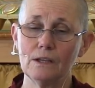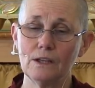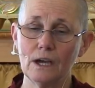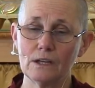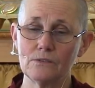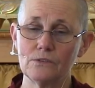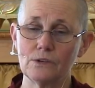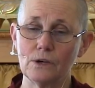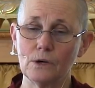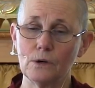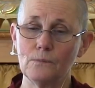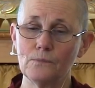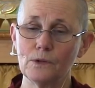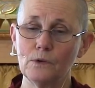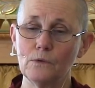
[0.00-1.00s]

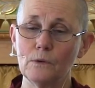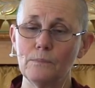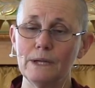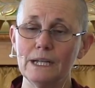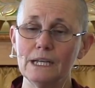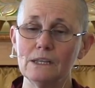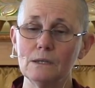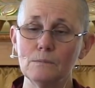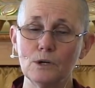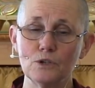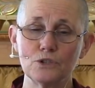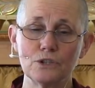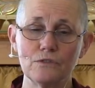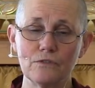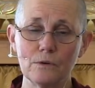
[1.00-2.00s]
Gyatso, who repeated the
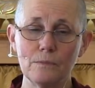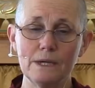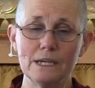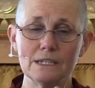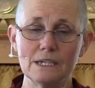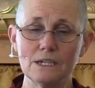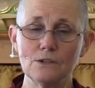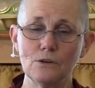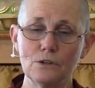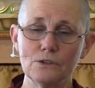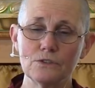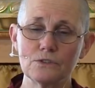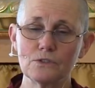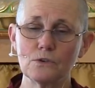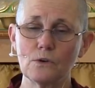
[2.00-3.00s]
motion for me as he told
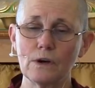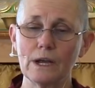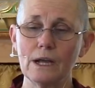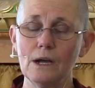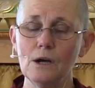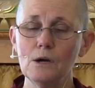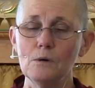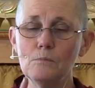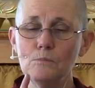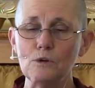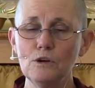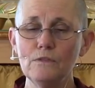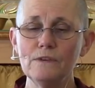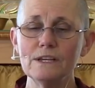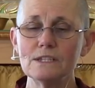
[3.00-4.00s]
the story,
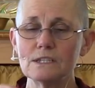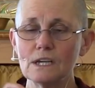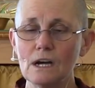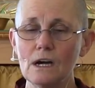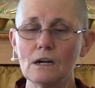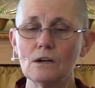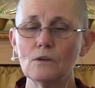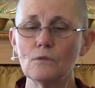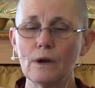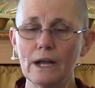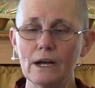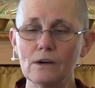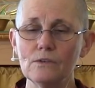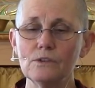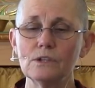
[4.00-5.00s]
moved his tongue
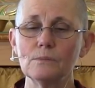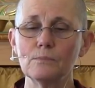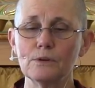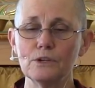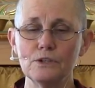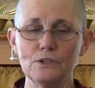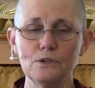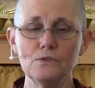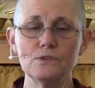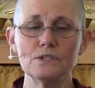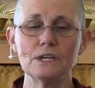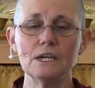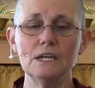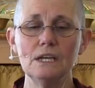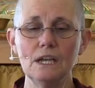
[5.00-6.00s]
around to
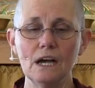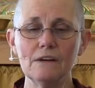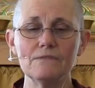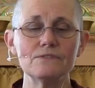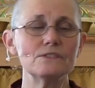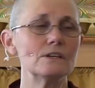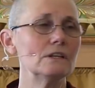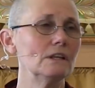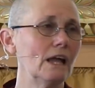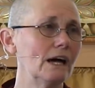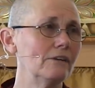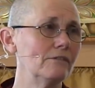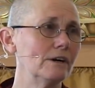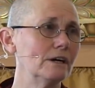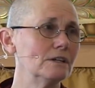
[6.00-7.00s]
produce enough
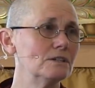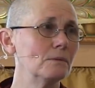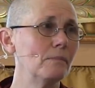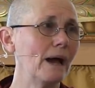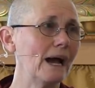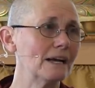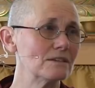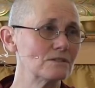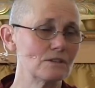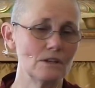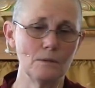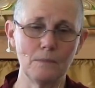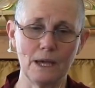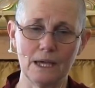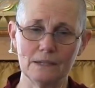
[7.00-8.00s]
saliva to pass to
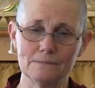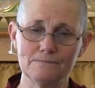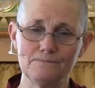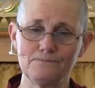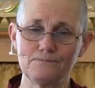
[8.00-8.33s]
the man.